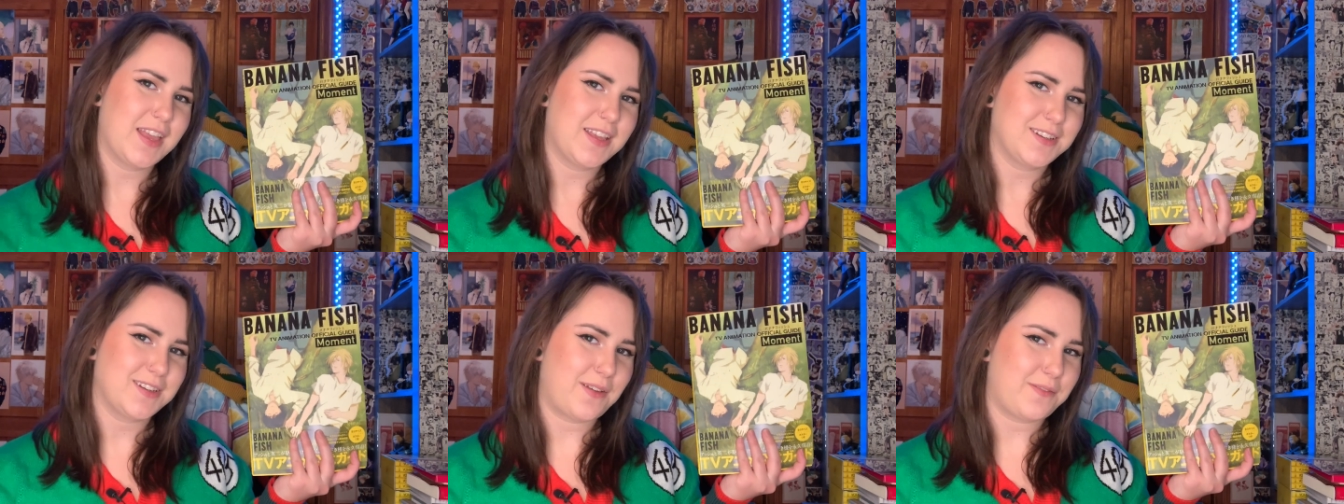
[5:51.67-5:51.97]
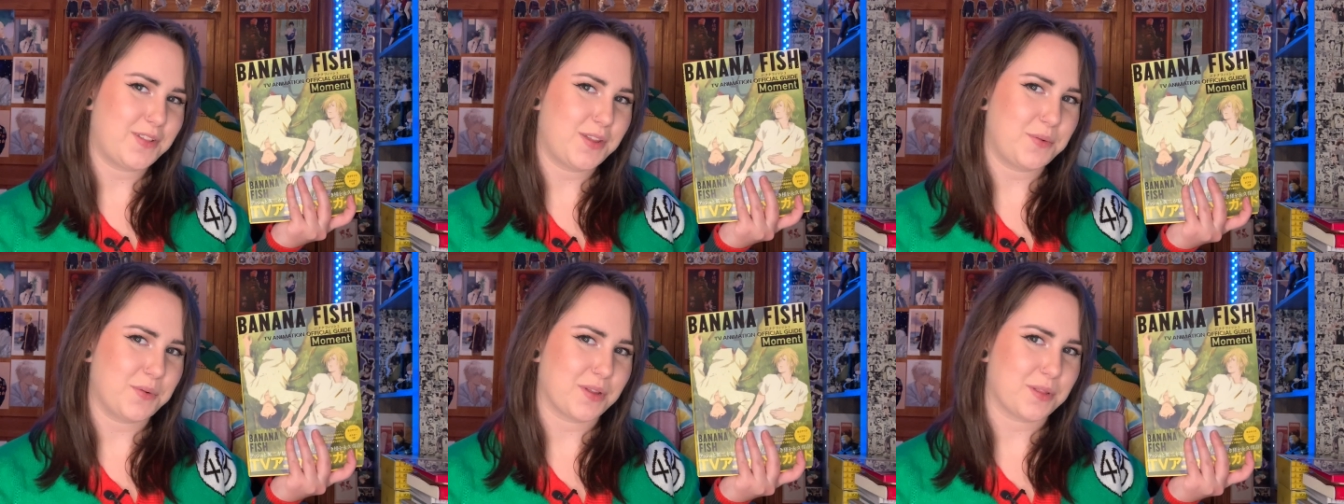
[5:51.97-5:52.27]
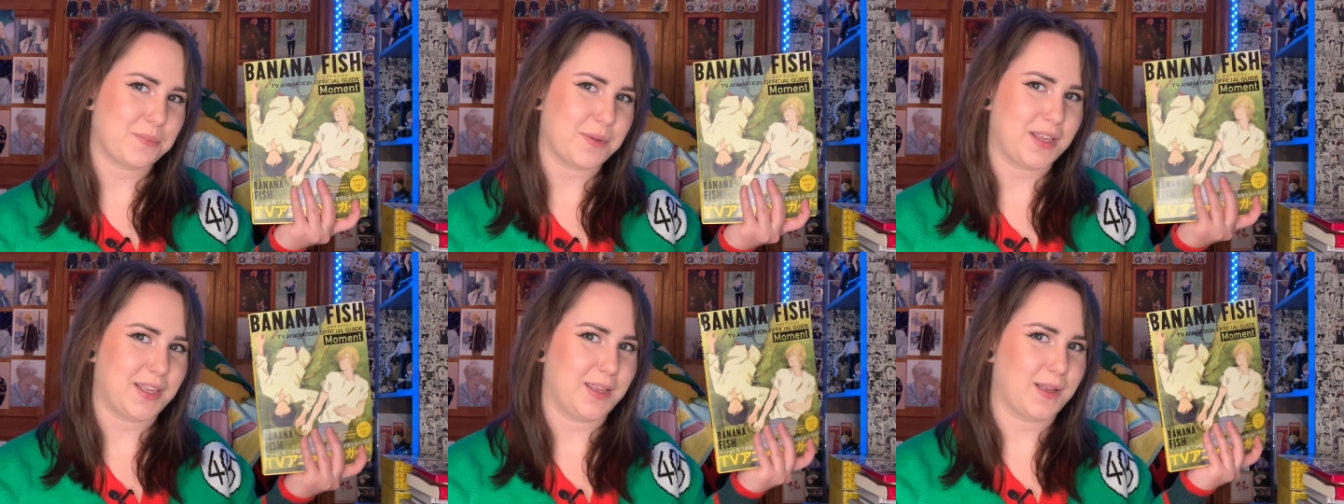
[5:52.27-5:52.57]
definitely worth
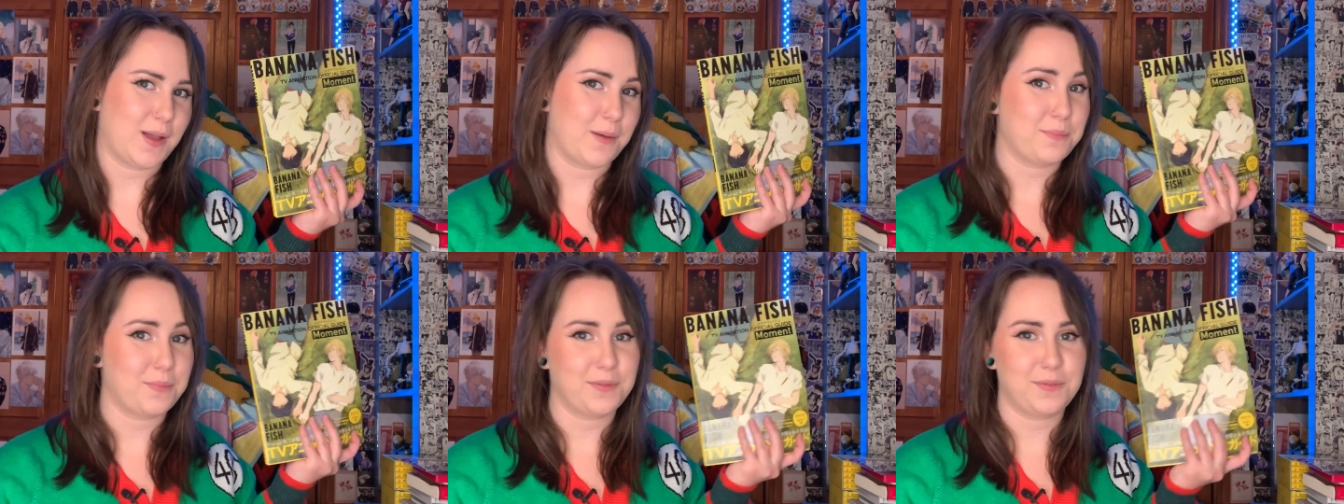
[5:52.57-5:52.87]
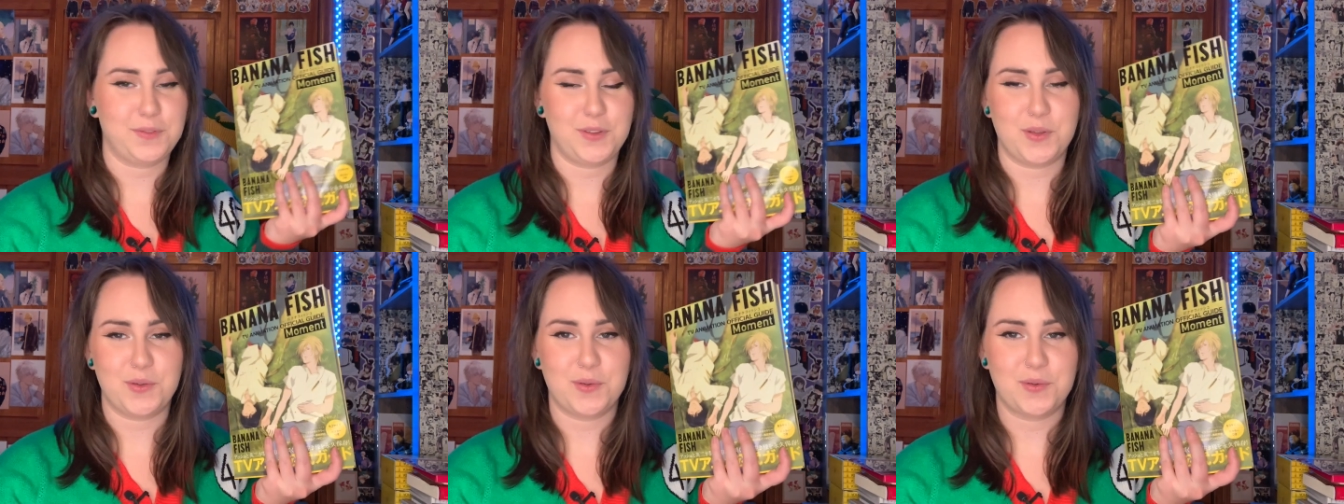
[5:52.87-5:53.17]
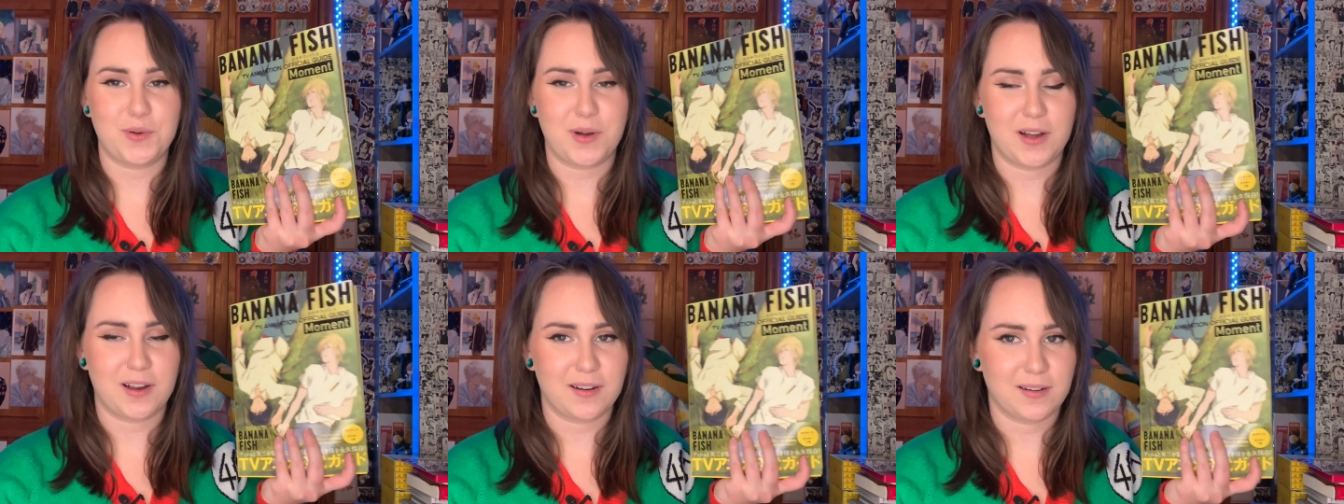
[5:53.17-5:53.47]
picking up if
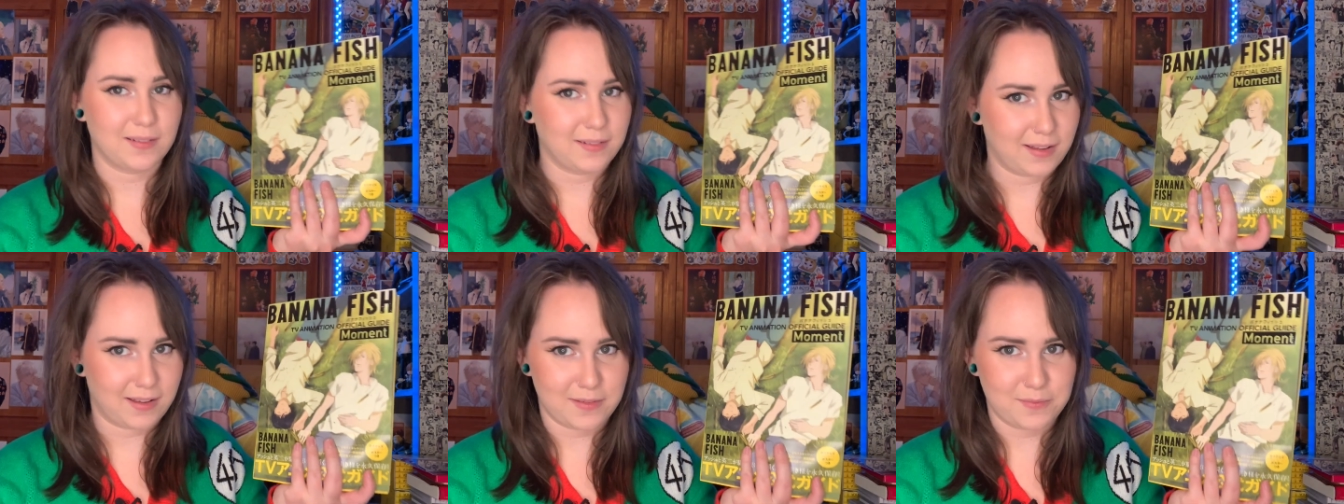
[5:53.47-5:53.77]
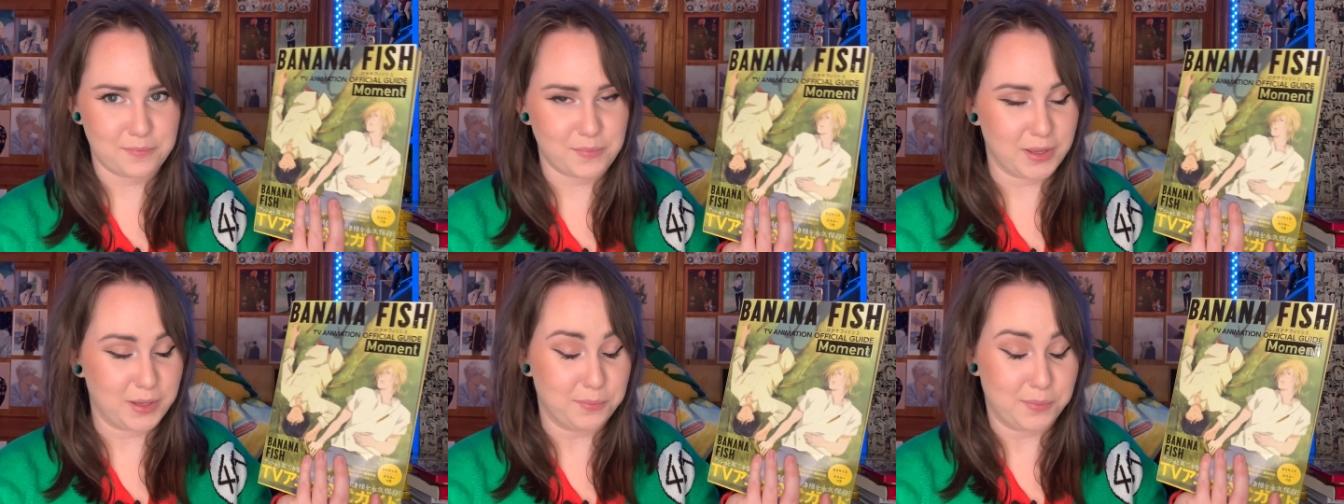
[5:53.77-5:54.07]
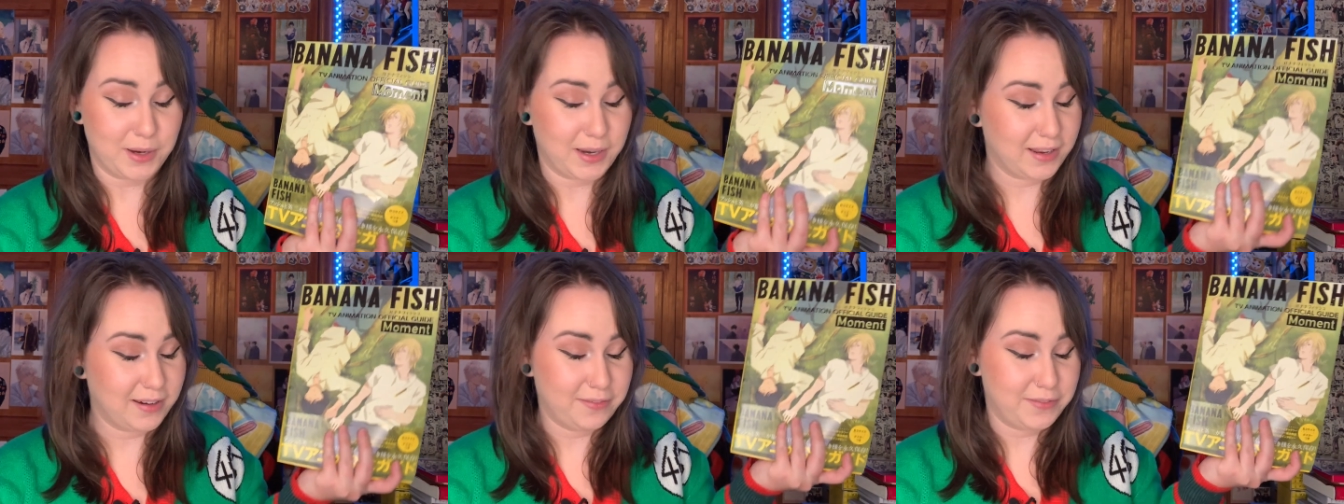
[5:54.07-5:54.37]
you are a big
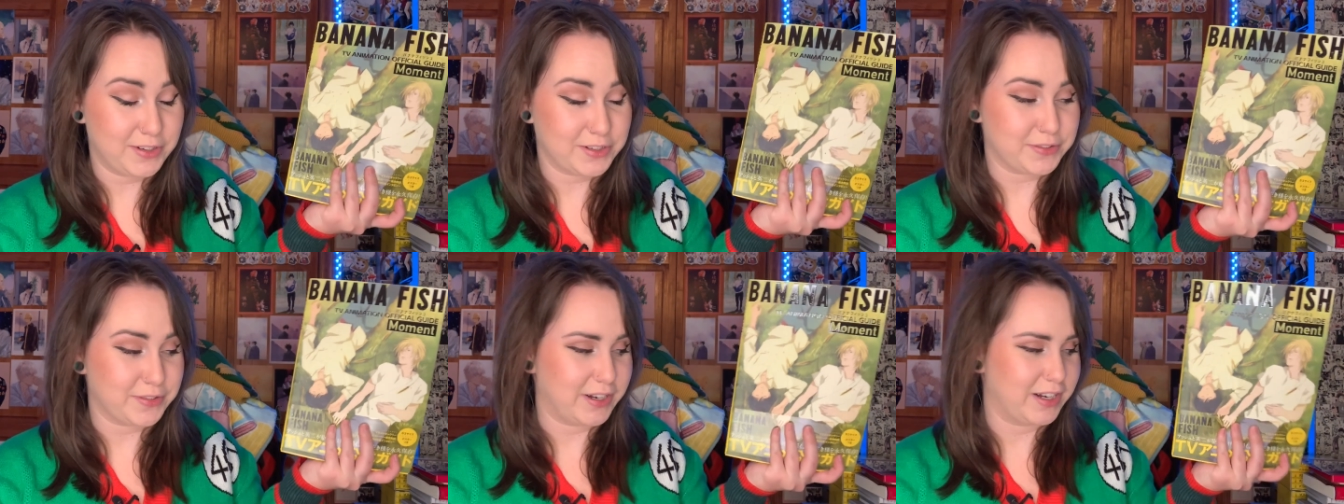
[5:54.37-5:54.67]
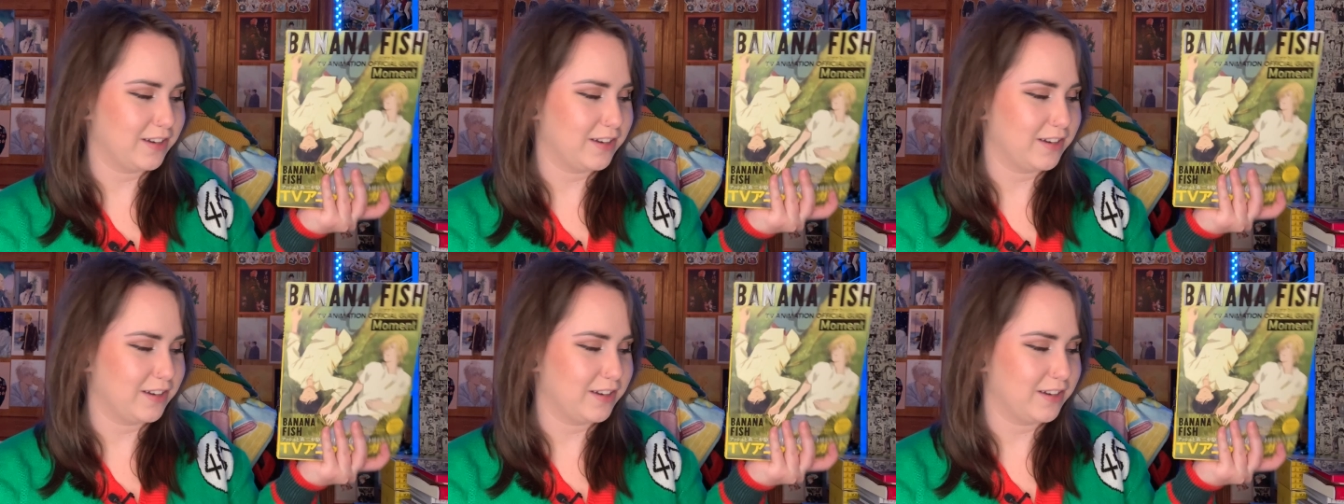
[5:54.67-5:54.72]
banana fish fan.